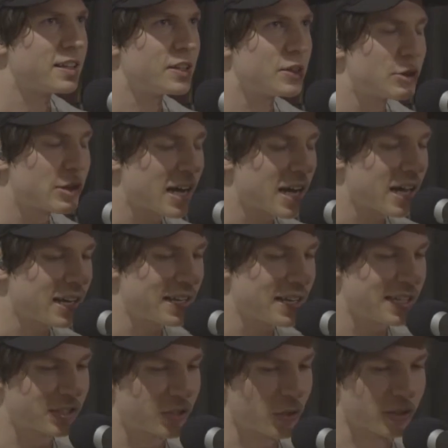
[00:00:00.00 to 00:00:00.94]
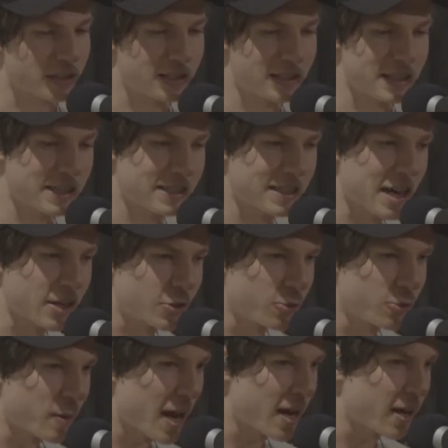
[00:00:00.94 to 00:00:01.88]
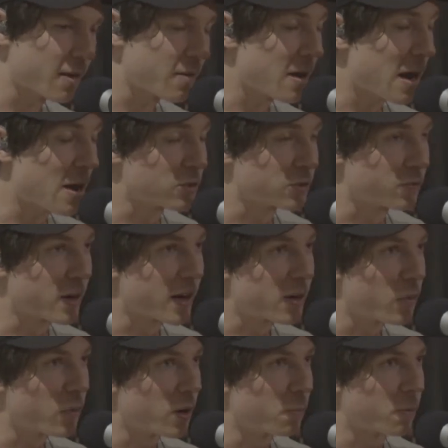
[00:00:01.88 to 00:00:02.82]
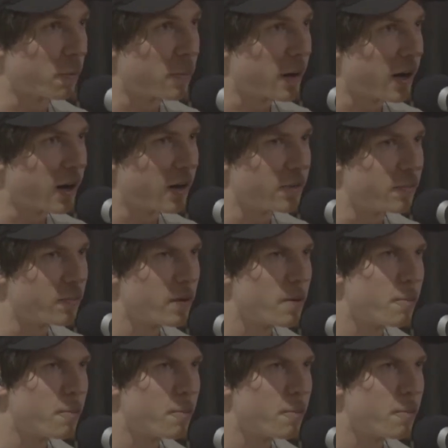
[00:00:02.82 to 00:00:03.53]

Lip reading: it's not too bad. I was very well prepared.